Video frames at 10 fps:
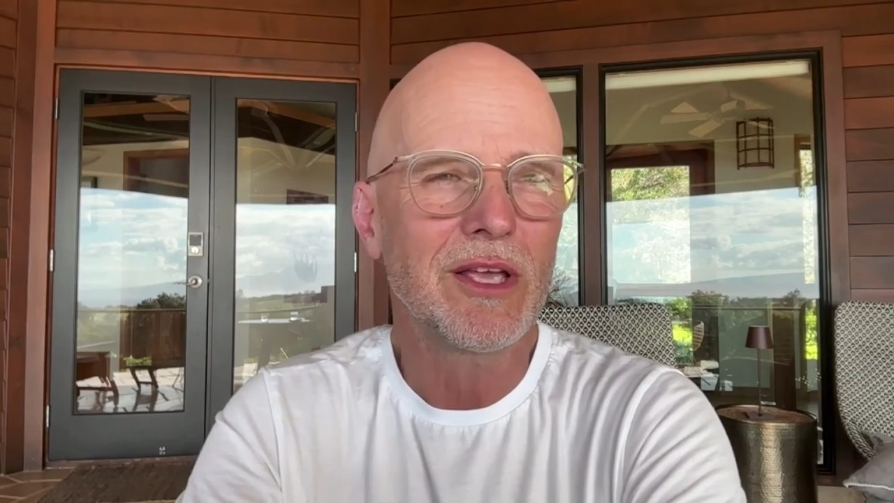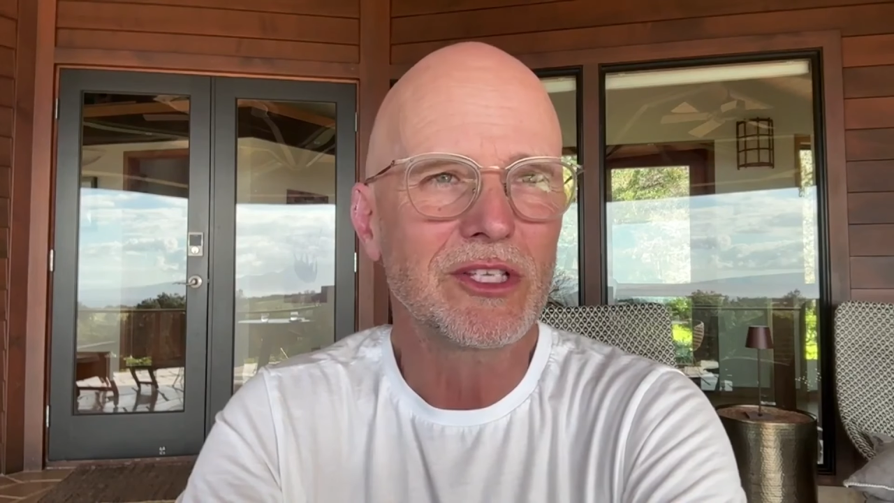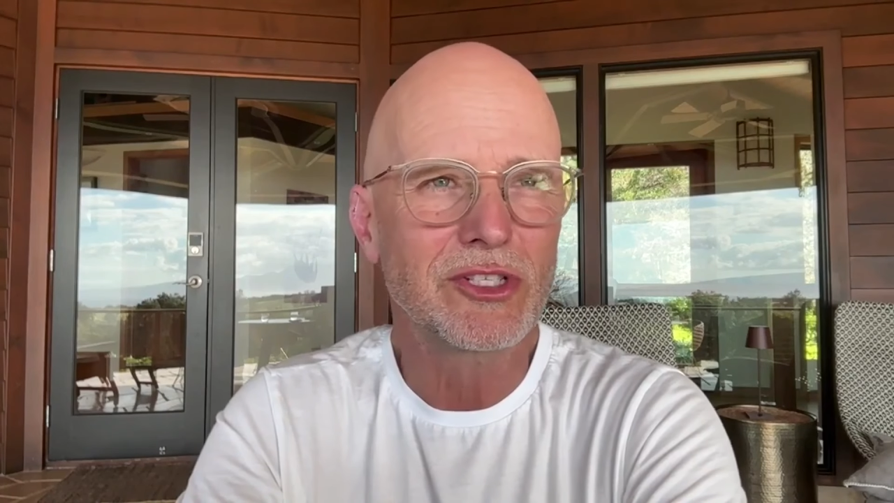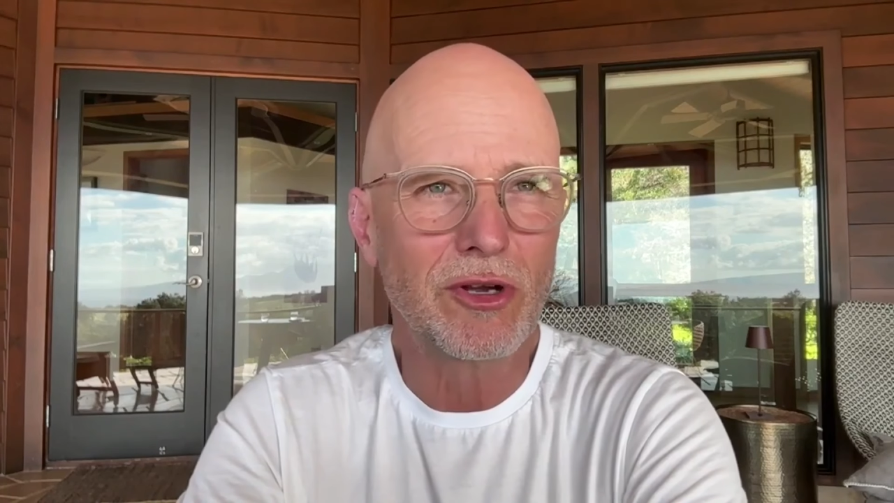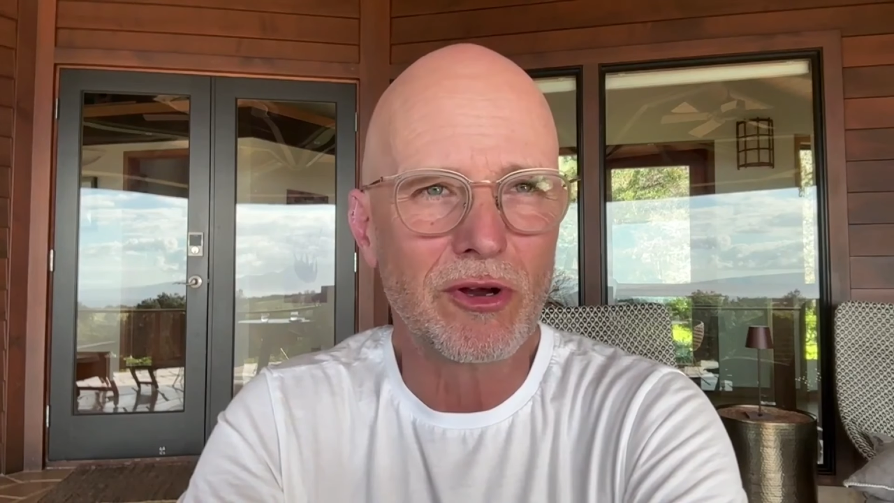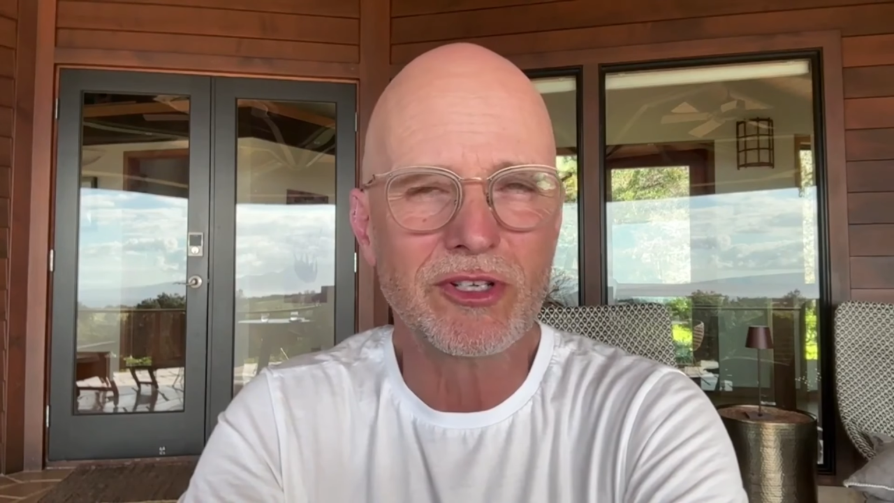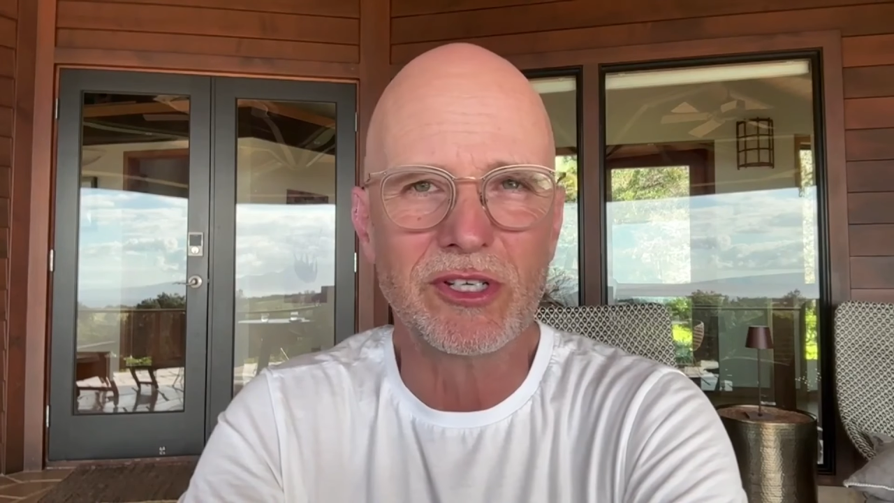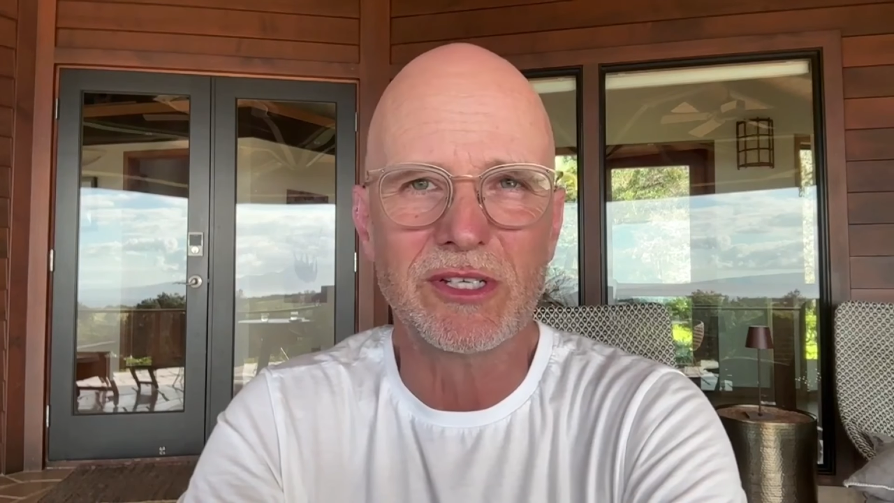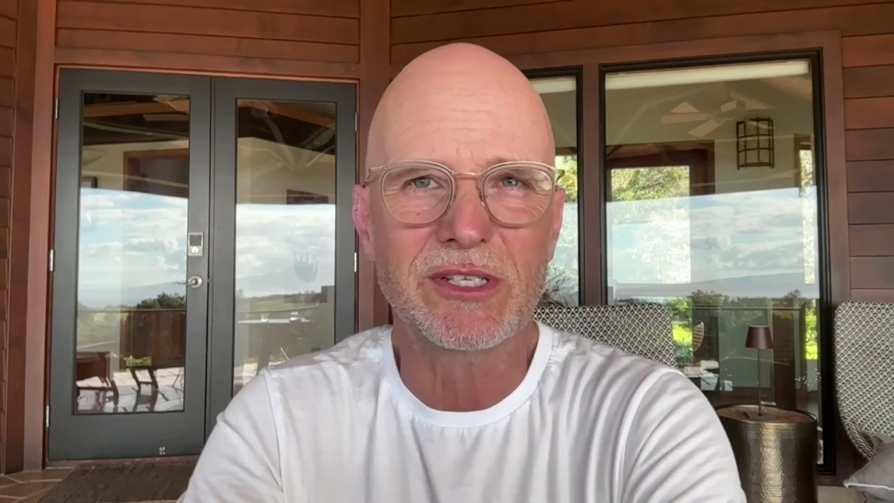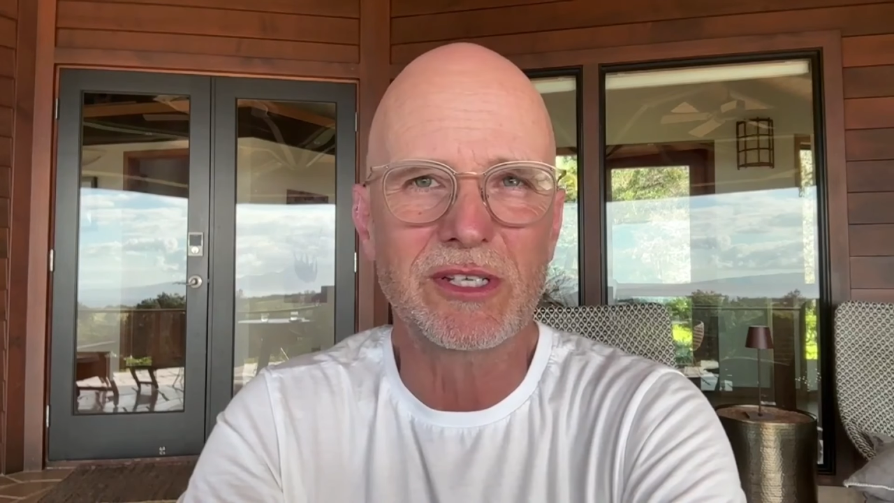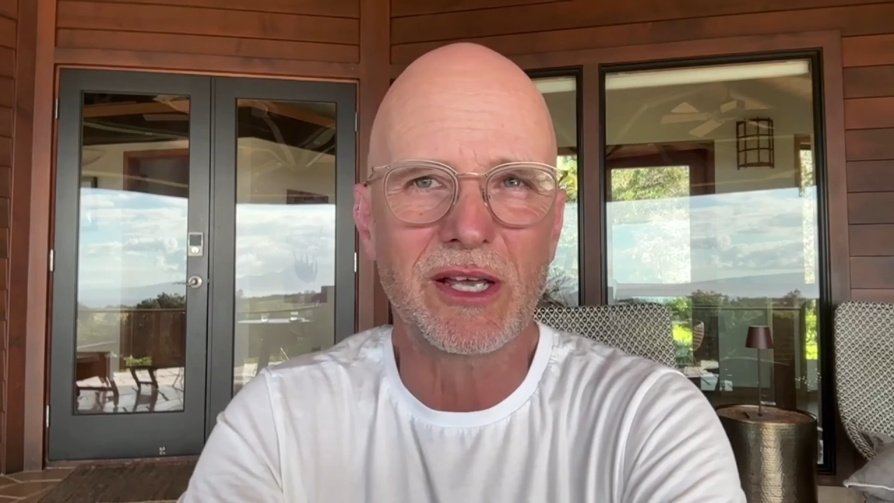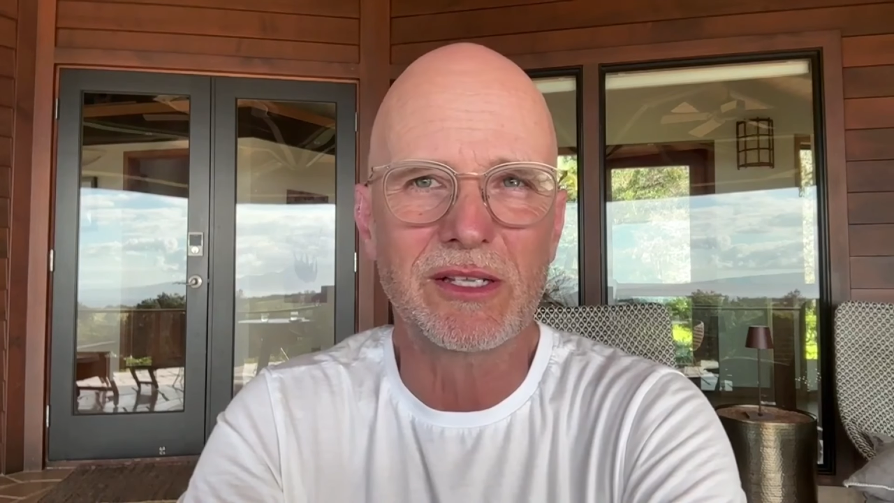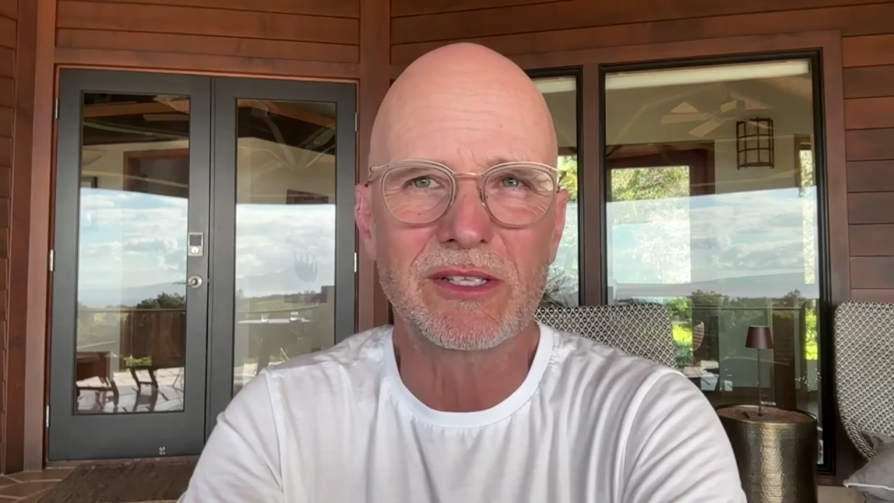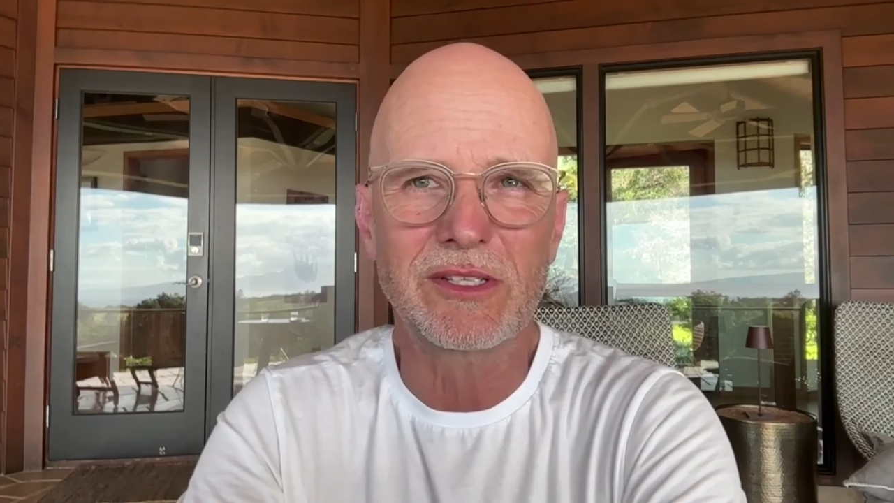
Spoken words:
starches and